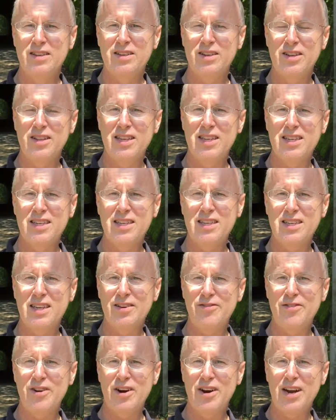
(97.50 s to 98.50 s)
So this is
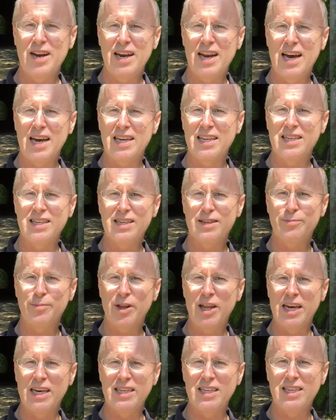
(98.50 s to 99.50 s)
a very nice
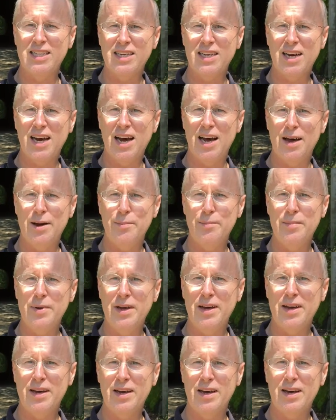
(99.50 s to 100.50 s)
place to
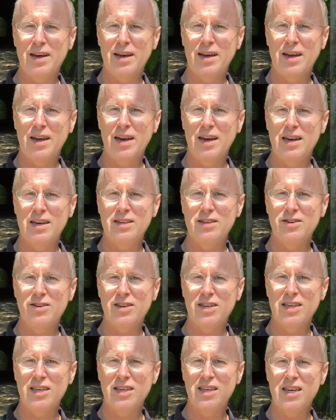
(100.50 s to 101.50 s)
come. And as you
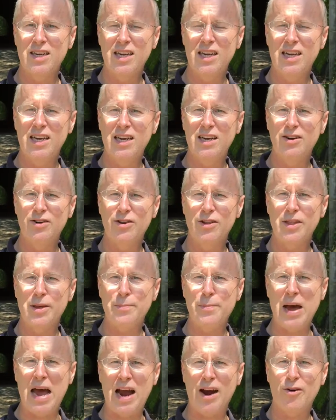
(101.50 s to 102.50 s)
can hear in
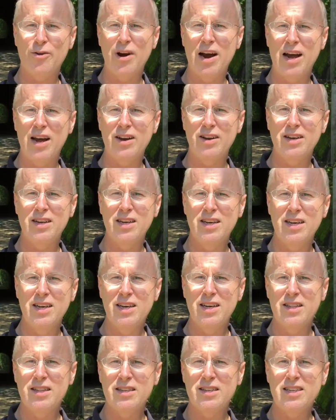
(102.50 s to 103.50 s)
the background,
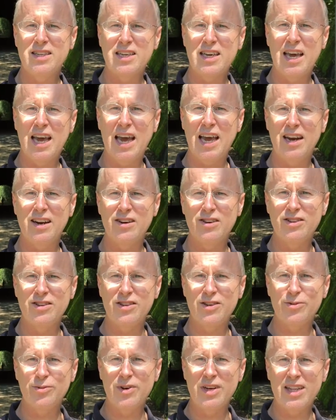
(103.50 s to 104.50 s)
the
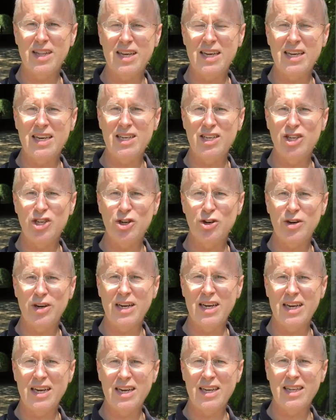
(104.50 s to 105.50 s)
cicadas are really
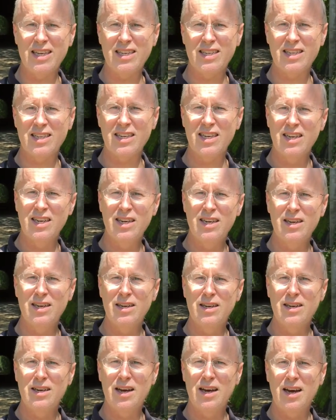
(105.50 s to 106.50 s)
enjoying
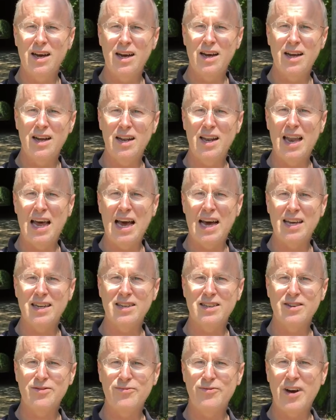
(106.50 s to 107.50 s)
this
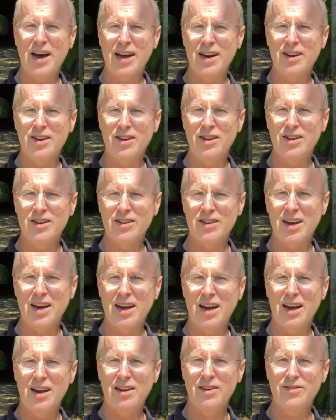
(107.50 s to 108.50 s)
last final
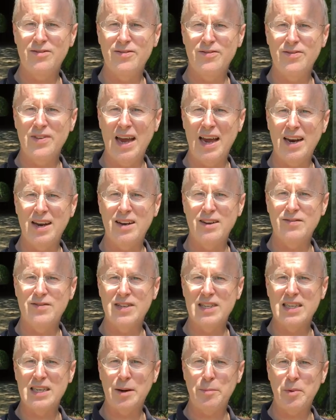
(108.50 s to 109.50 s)
kind of end of
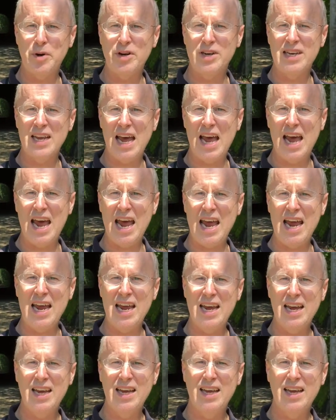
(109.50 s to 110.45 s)
summer day.